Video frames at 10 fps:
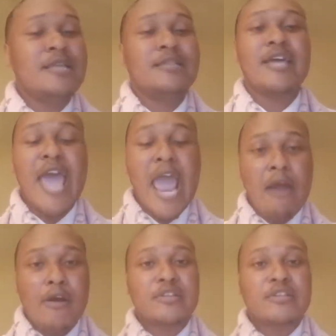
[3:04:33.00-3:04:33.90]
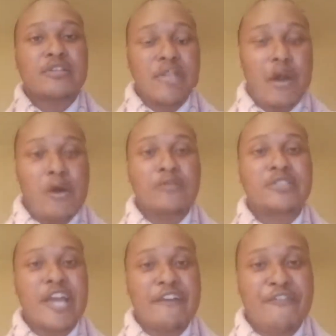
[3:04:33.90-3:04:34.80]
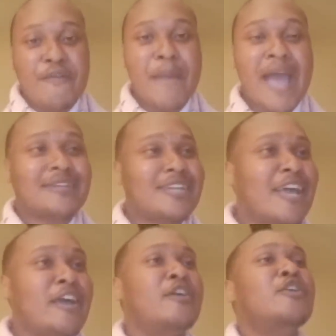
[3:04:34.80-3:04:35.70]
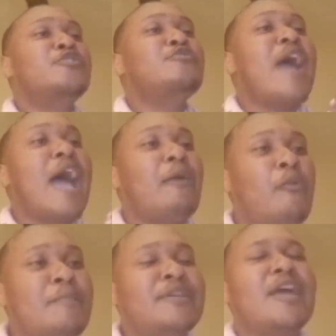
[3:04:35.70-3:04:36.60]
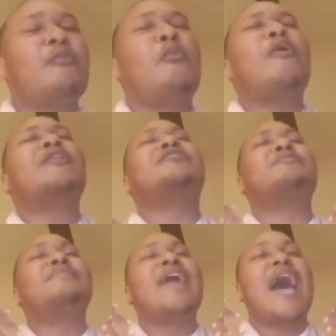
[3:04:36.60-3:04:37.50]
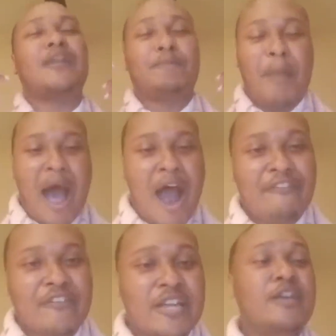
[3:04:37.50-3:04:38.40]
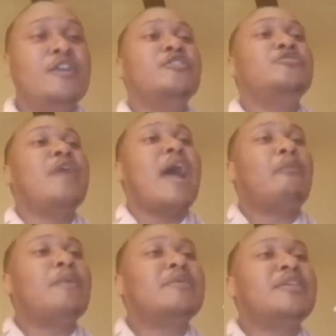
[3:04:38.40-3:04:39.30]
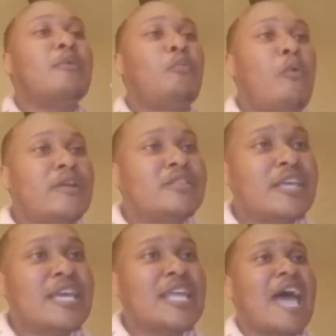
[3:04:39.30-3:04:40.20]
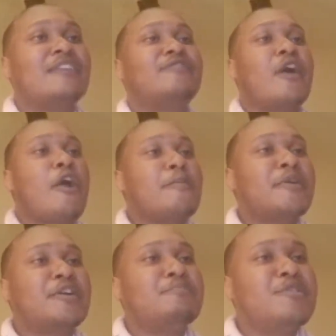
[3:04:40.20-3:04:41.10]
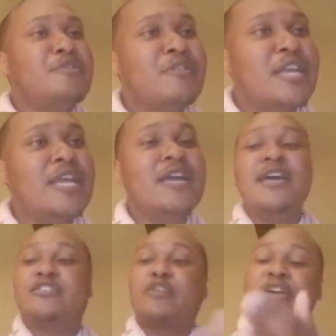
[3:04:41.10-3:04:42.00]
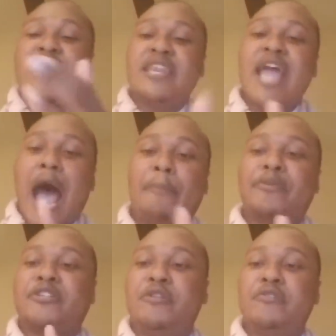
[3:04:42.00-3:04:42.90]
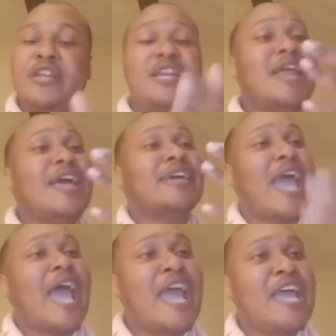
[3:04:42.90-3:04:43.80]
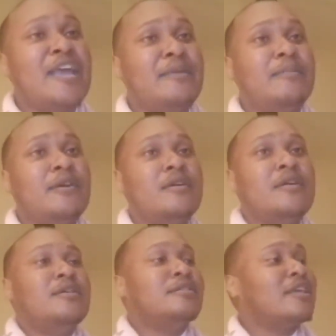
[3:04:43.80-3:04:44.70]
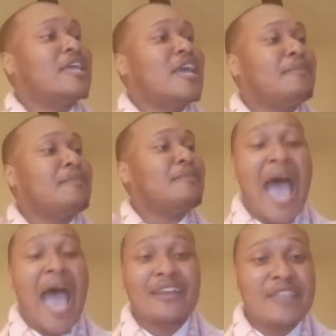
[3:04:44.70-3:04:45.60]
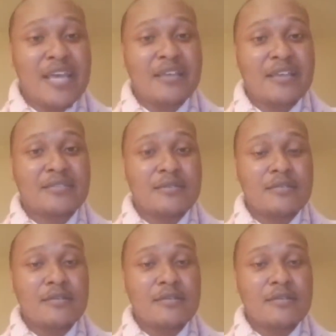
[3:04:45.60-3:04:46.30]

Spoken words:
The era was so different back then. You had women that wanted to be out of poverty. You had women that wanted to get out of the urban community. So any opportunity that came to get me out of this,